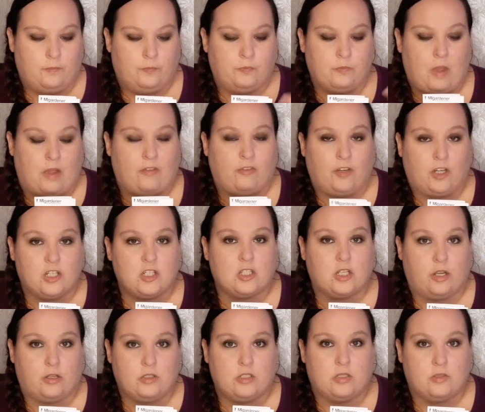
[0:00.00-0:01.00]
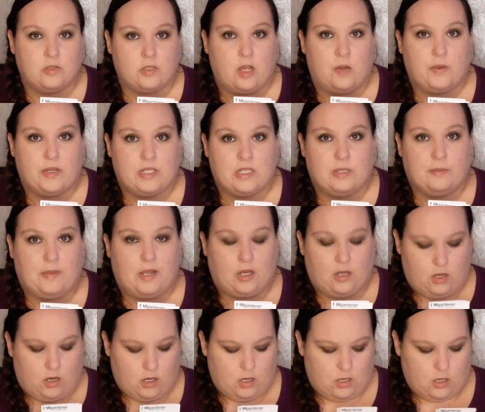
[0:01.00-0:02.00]
my first go-to is always In My
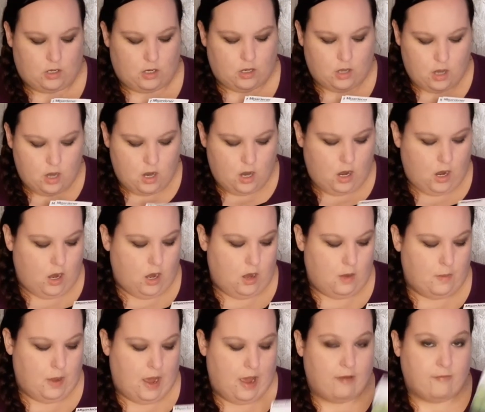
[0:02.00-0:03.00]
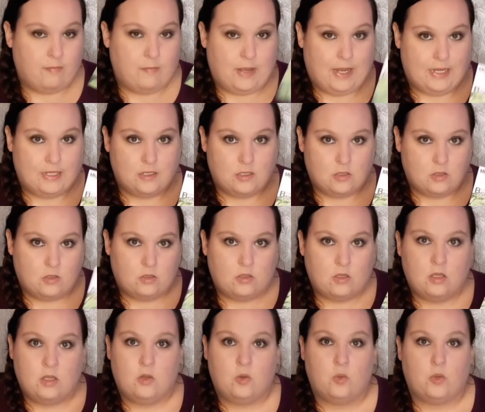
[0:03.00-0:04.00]
Gardener. I have basil,
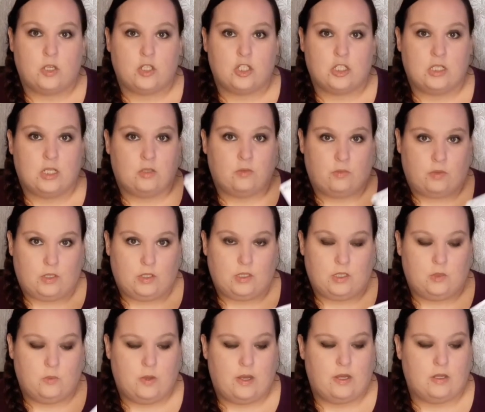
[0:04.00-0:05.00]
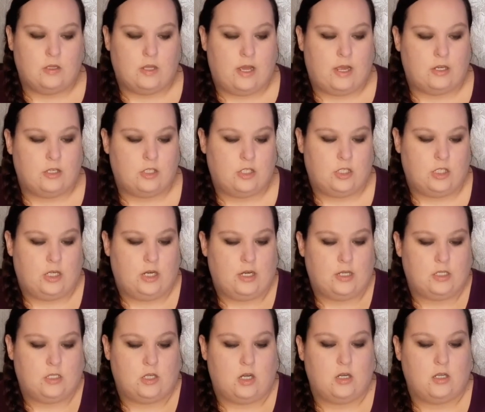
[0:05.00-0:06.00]
which did really well last year. I
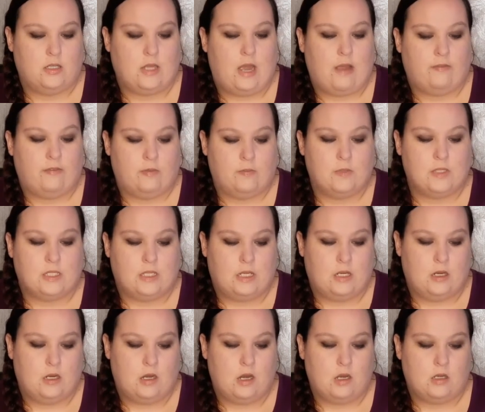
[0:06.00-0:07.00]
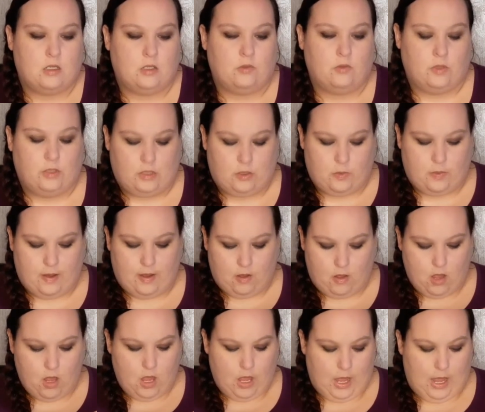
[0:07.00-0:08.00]
started that from seed and it did really well.
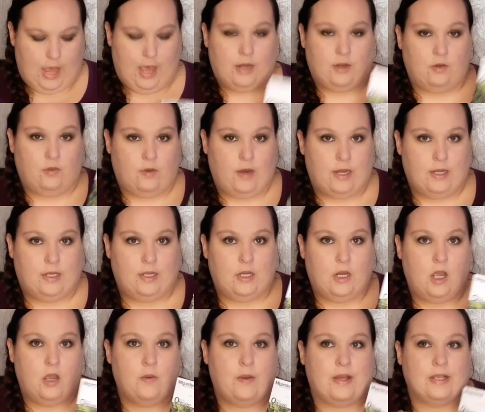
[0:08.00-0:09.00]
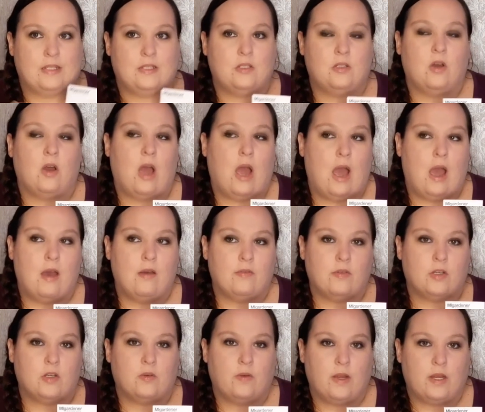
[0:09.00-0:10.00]
And oregano, I still have
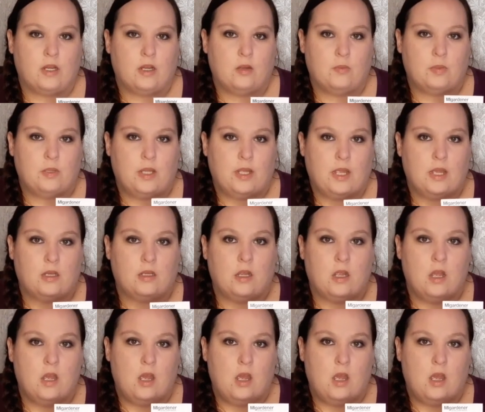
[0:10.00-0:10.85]
an oregano plant.